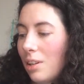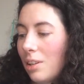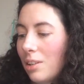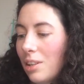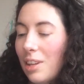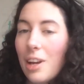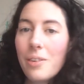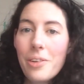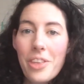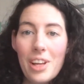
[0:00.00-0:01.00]
that
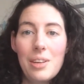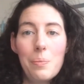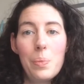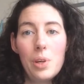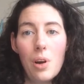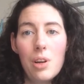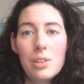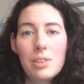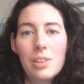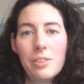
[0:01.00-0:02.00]
everything
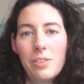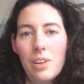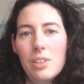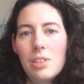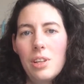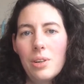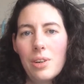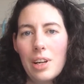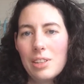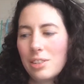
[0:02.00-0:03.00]
beyond your velocity
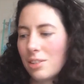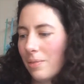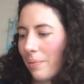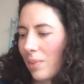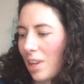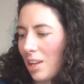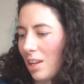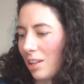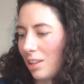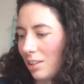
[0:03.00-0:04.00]
horizon
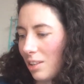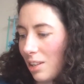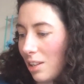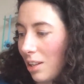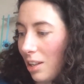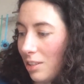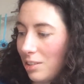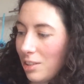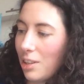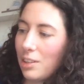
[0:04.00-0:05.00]

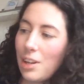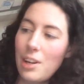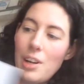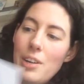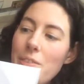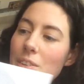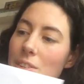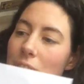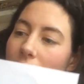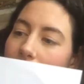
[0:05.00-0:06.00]
is
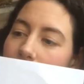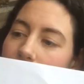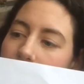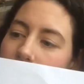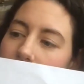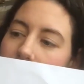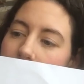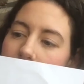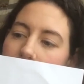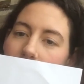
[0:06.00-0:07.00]
obviously this
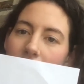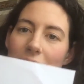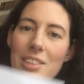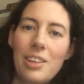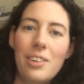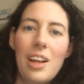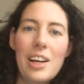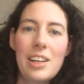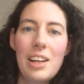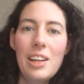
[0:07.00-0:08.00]
last little
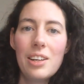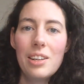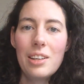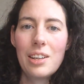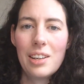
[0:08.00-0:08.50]
line here,